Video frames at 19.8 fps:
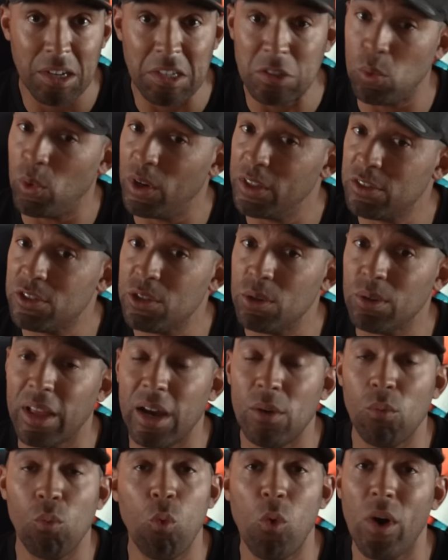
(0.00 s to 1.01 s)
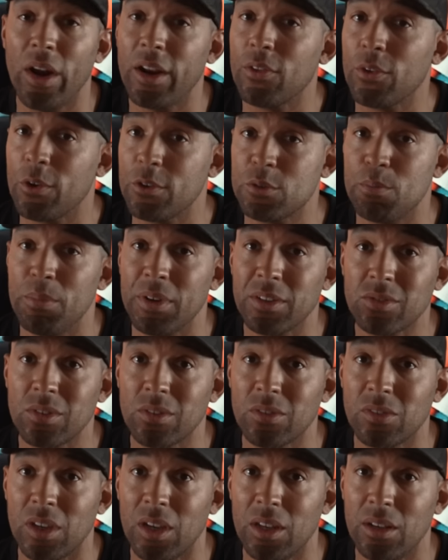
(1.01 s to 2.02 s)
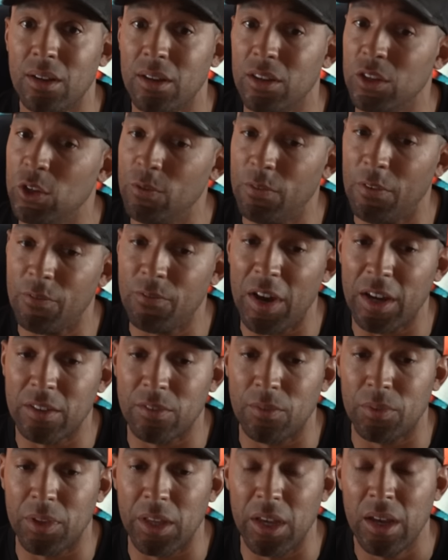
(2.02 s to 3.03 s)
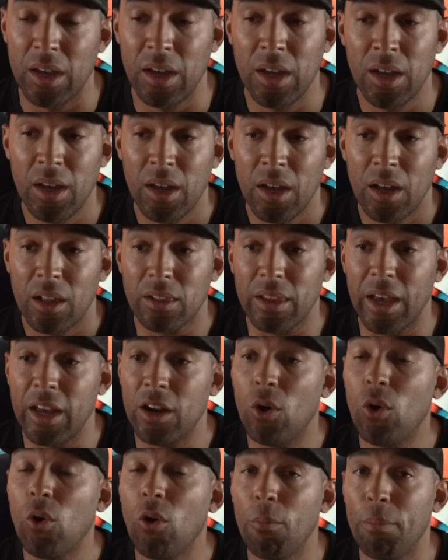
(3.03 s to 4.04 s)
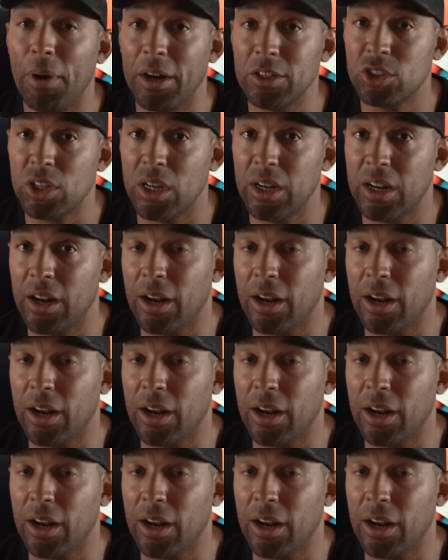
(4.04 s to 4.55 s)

Because once you let one of those missiles in, you've effectively let a whole bunch in.